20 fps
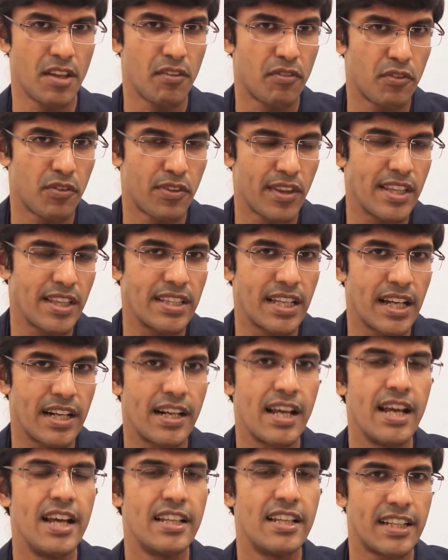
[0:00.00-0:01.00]
if you think
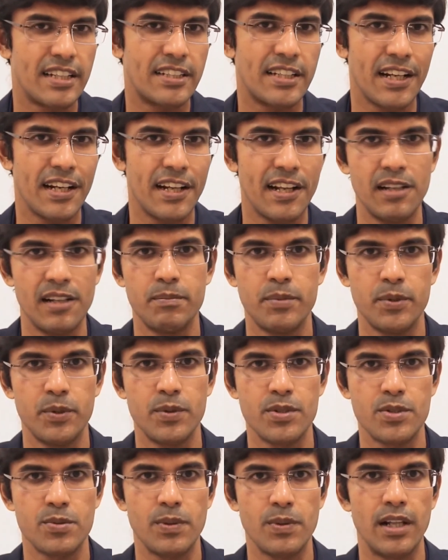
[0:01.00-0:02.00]
that can help you
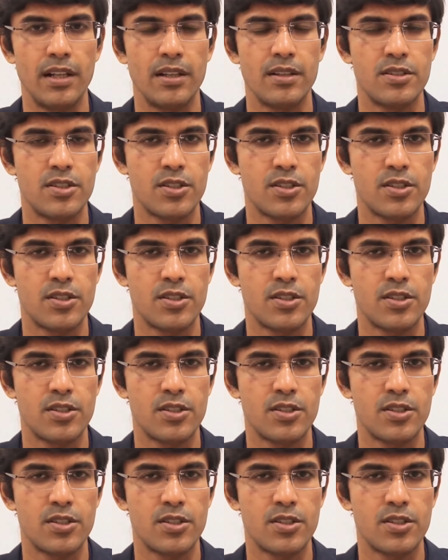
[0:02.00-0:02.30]
as well.